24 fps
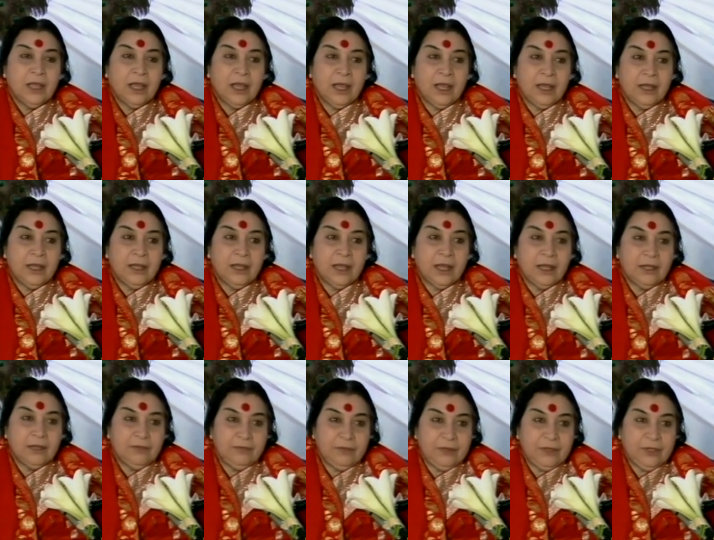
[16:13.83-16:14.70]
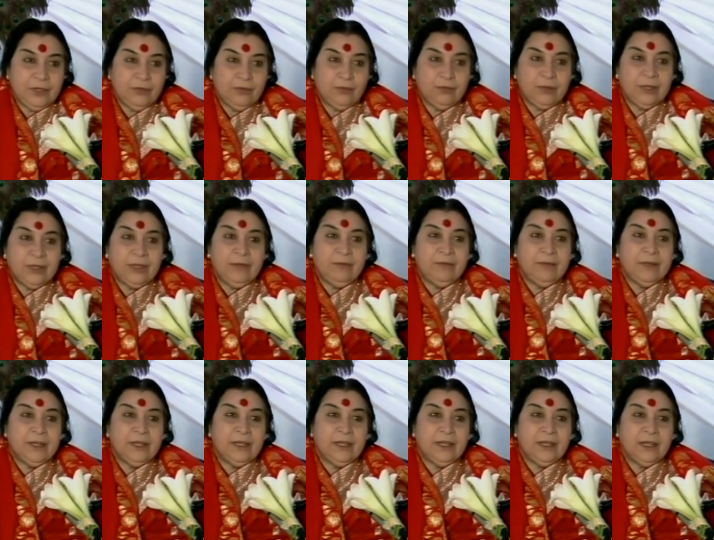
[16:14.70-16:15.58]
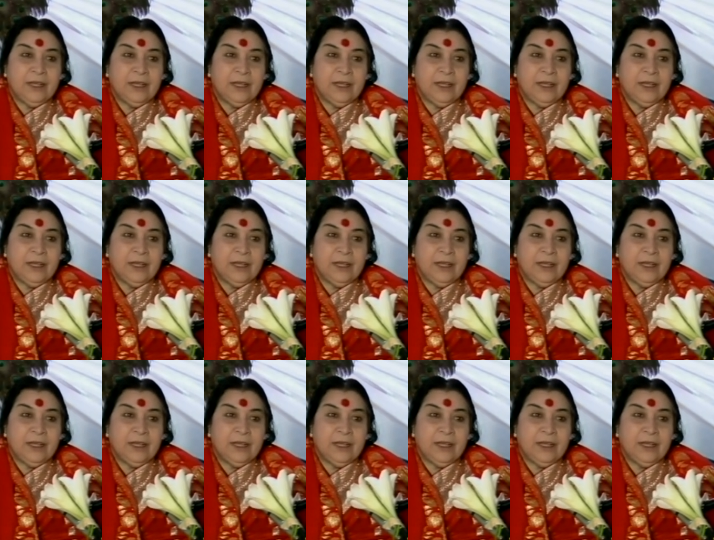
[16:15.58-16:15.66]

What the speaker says: and I'll feed you very well